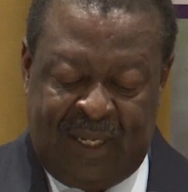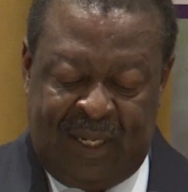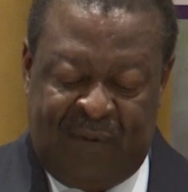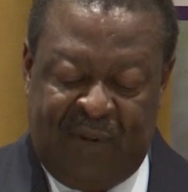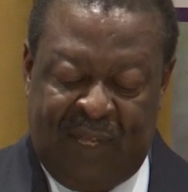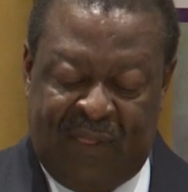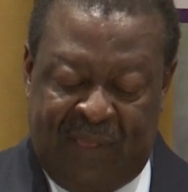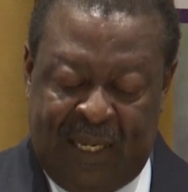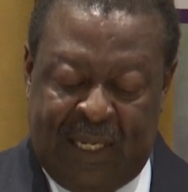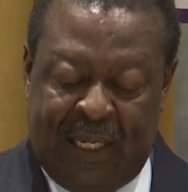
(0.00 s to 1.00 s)
If we are
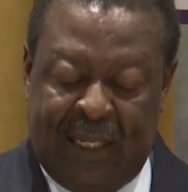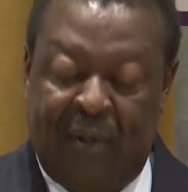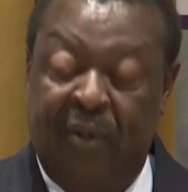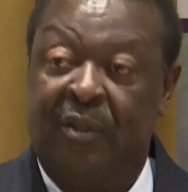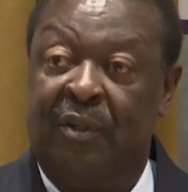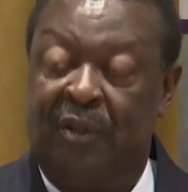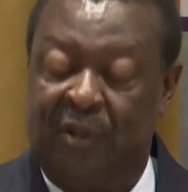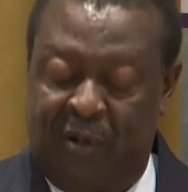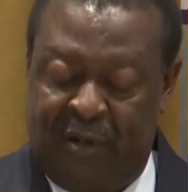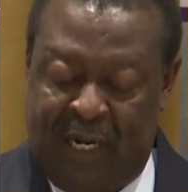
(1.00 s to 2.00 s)
thinking
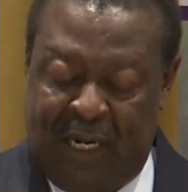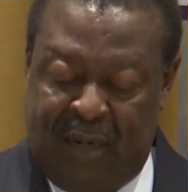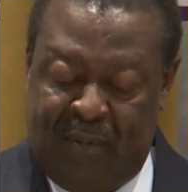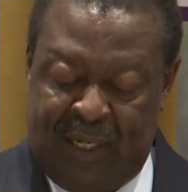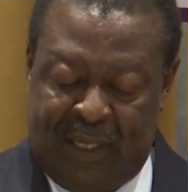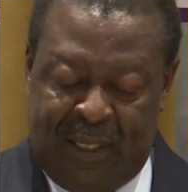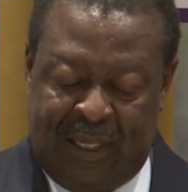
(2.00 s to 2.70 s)
constitutional realignment,